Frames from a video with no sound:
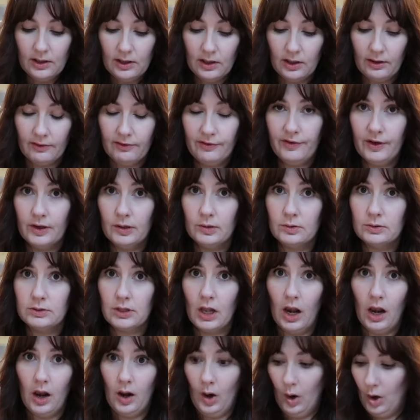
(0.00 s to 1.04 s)
and it feels
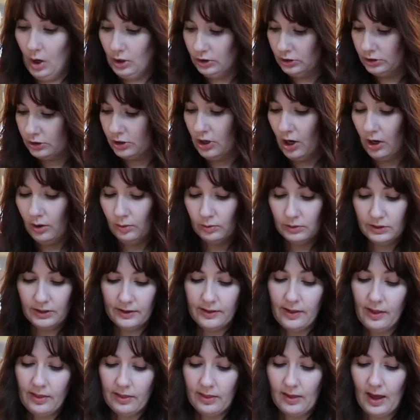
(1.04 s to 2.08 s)
a lot colder
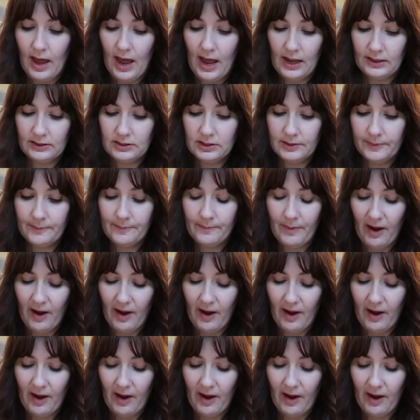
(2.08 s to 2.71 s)
than that.